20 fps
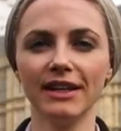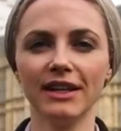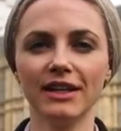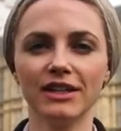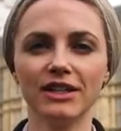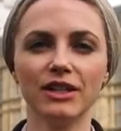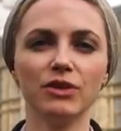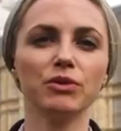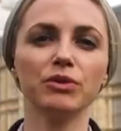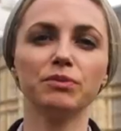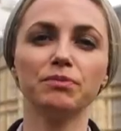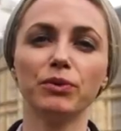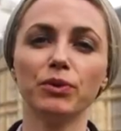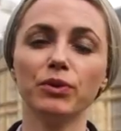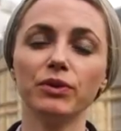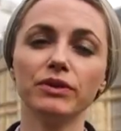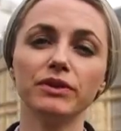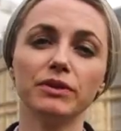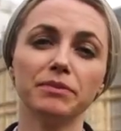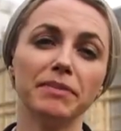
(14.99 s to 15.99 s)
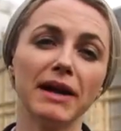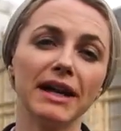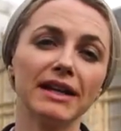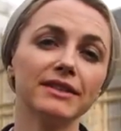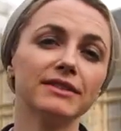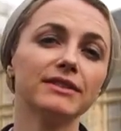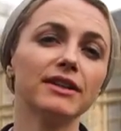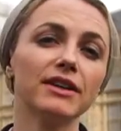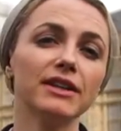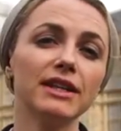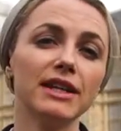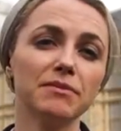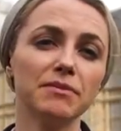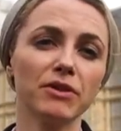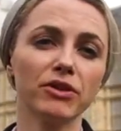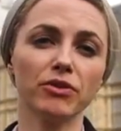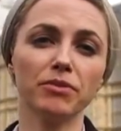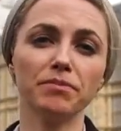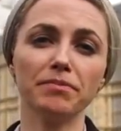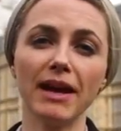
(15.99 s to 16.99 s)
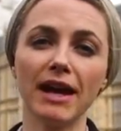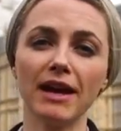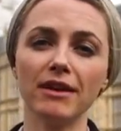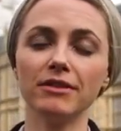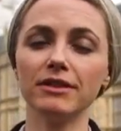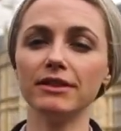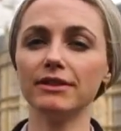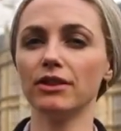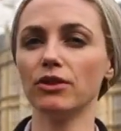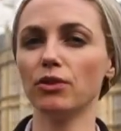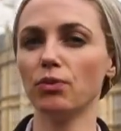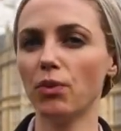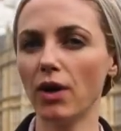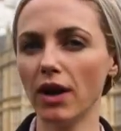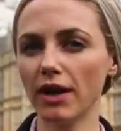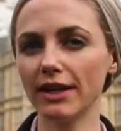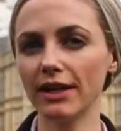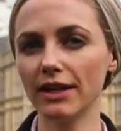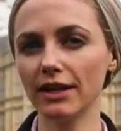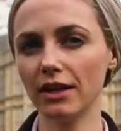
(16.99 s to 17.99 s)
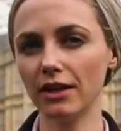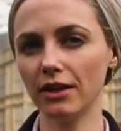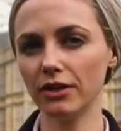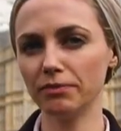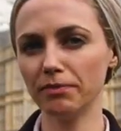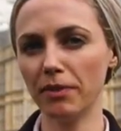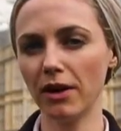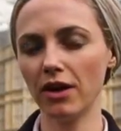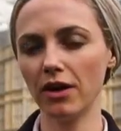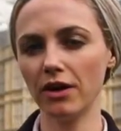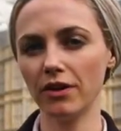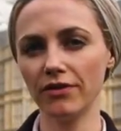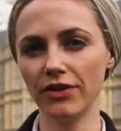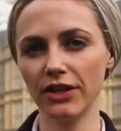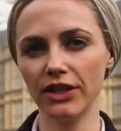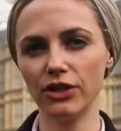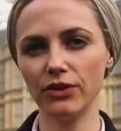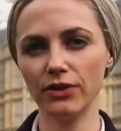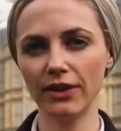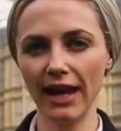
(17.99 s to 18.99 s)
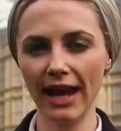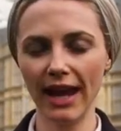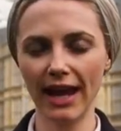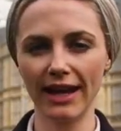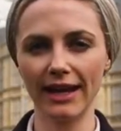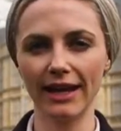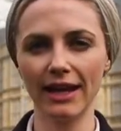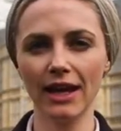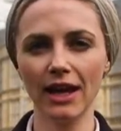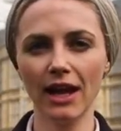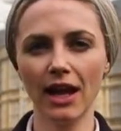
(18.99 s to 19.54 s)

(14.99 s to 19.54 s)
She was born to Pakistani immigrant parents in a working class part of the UK